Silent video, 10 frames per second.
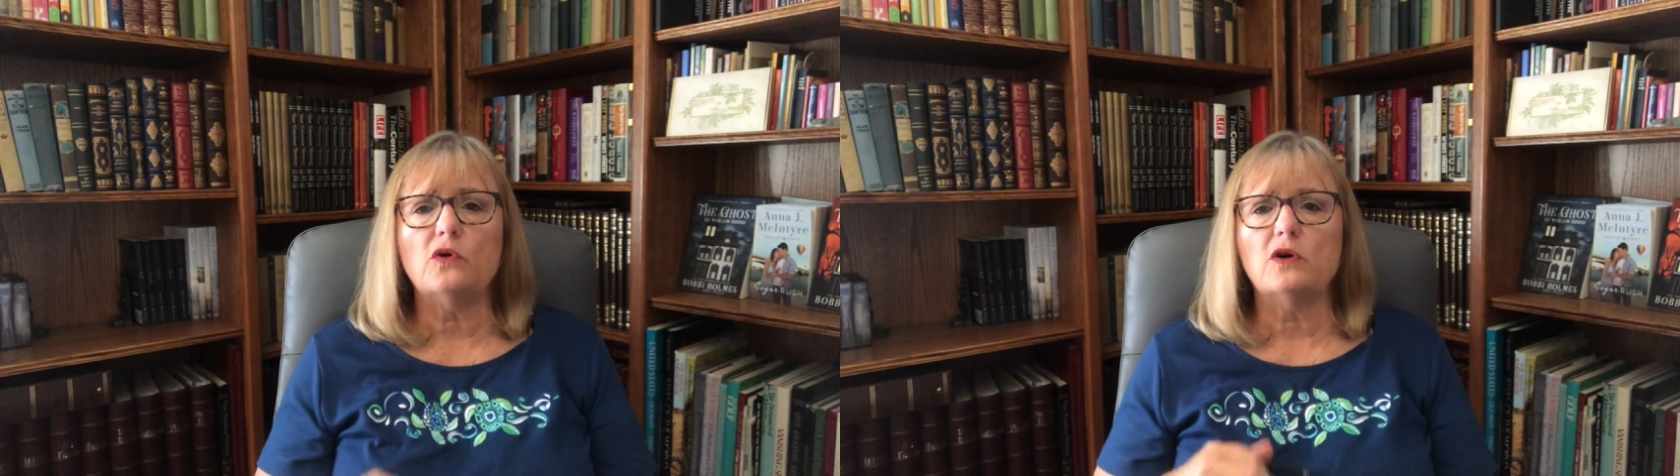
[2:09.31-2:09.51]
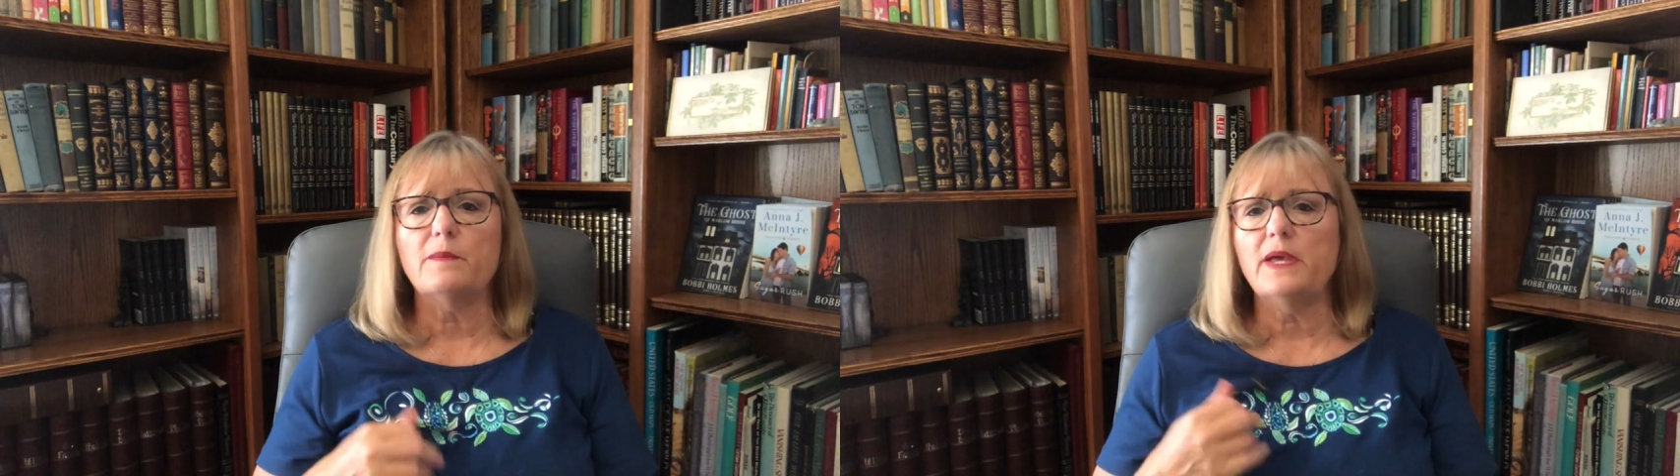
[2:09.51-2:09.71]

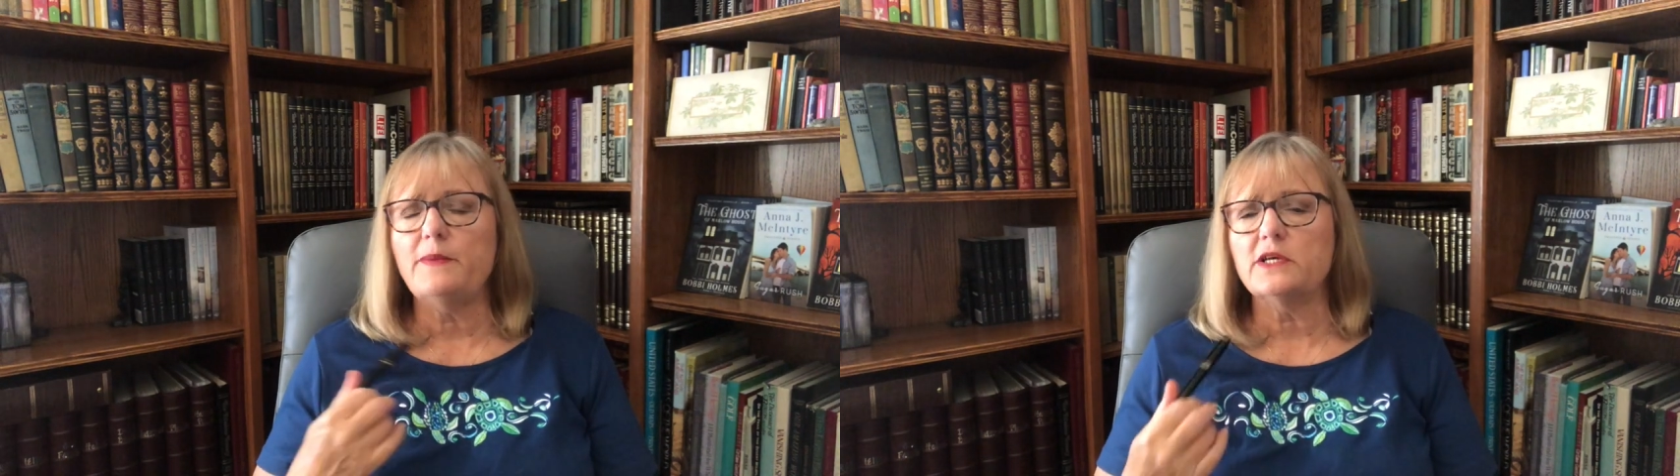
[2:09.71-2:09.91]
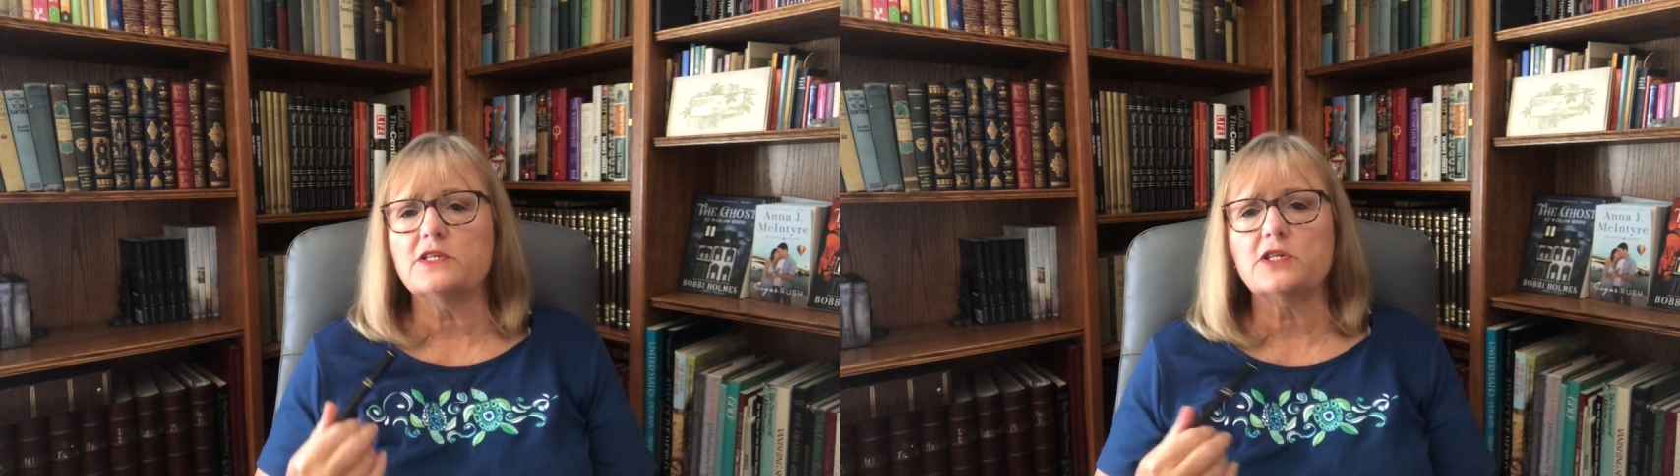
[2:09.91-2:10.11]
or
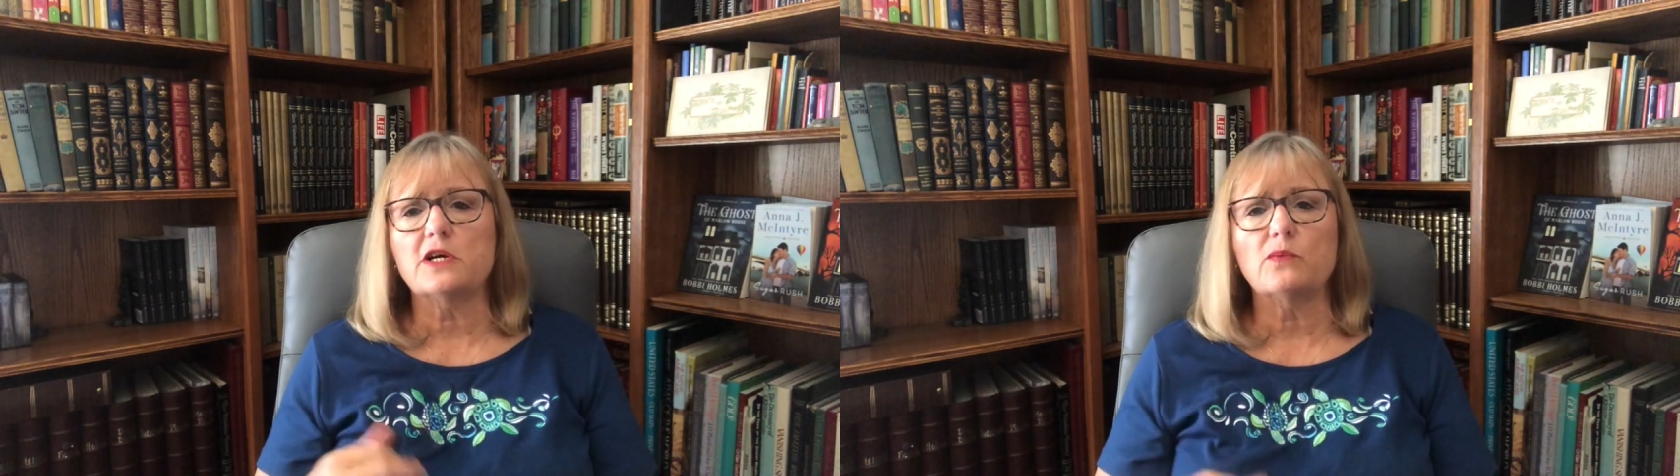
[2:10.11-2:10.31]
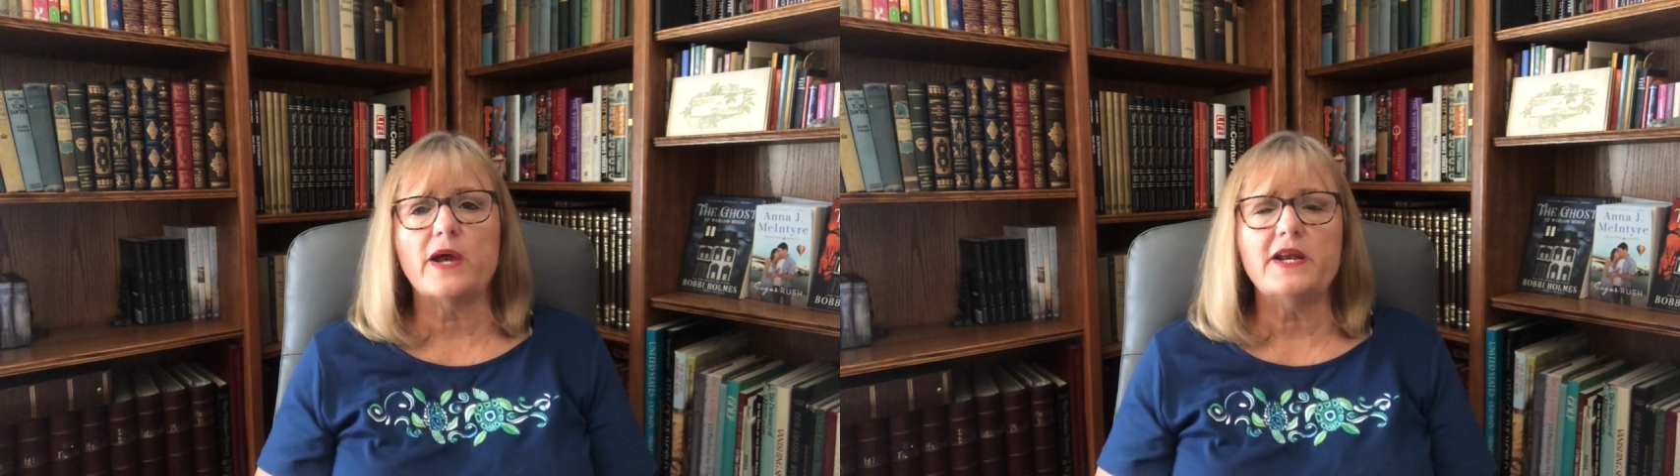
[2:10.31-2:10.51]
maybe I'll
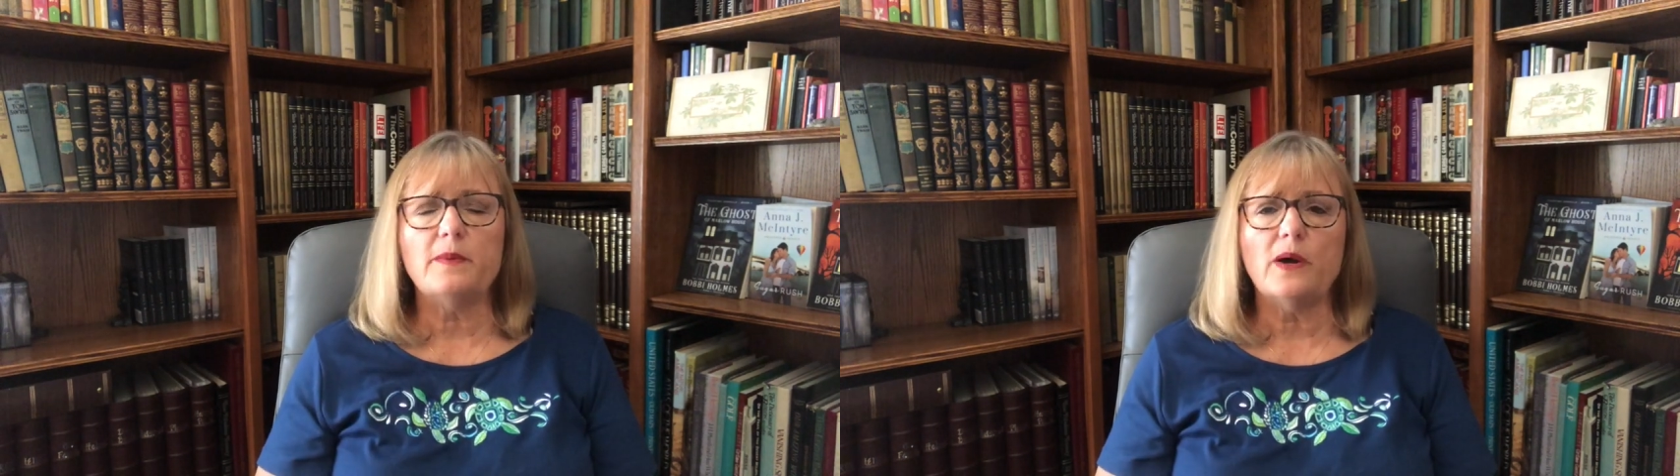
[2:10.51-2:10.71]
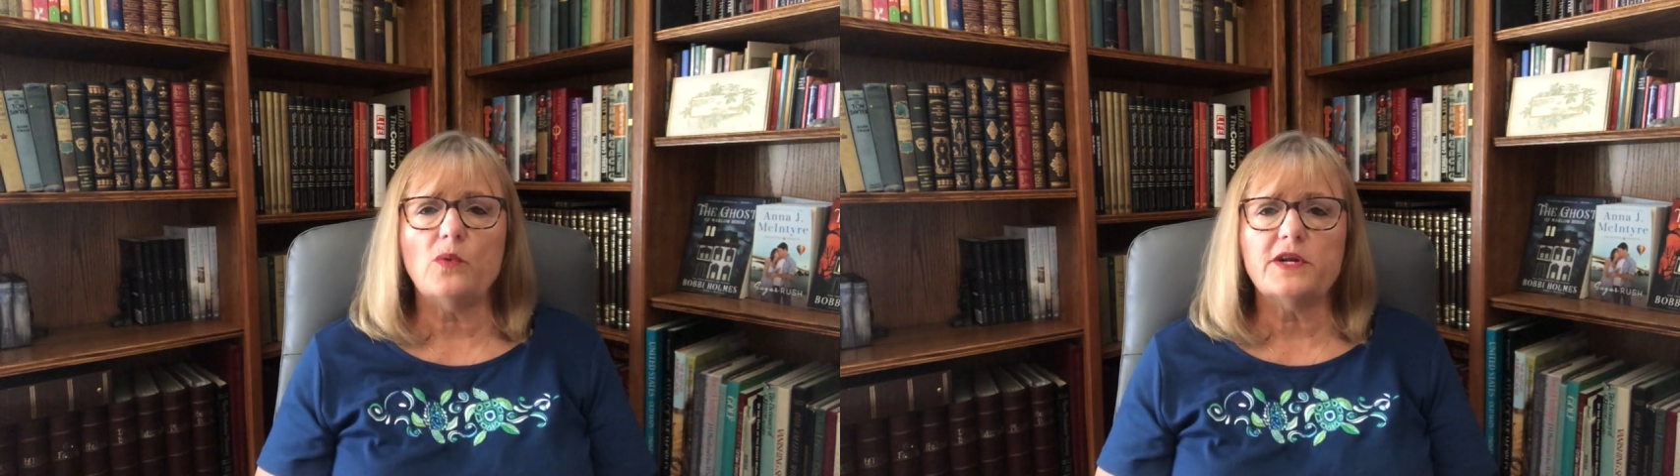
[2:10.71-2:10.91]
start writing
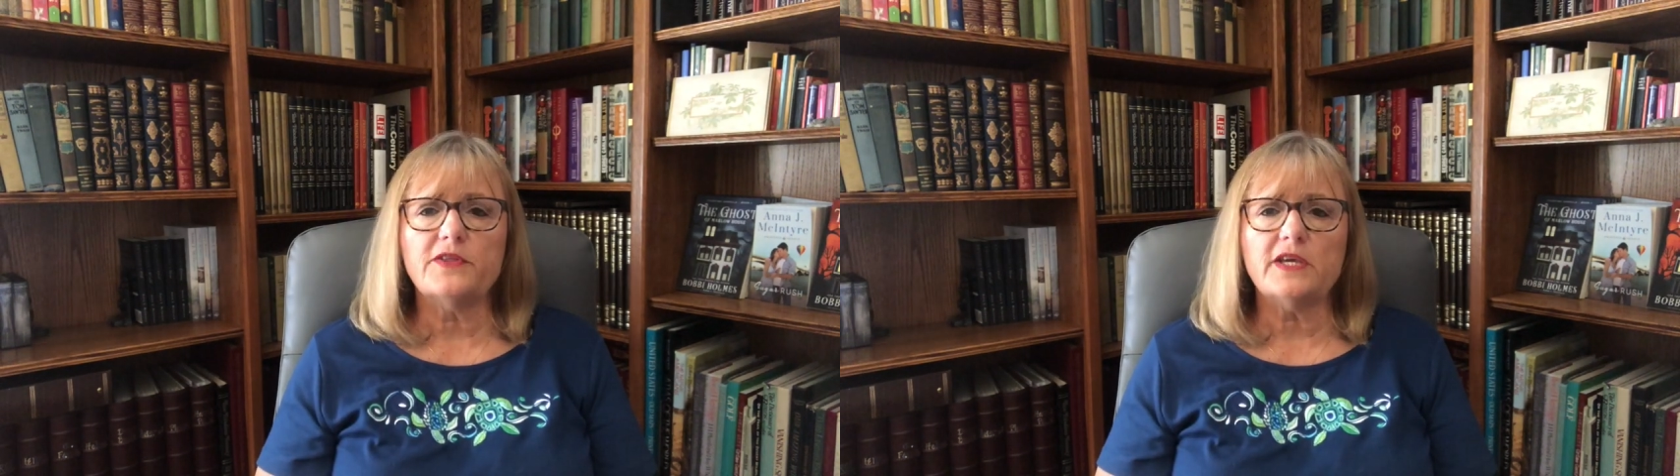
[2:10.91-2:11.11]
about one of the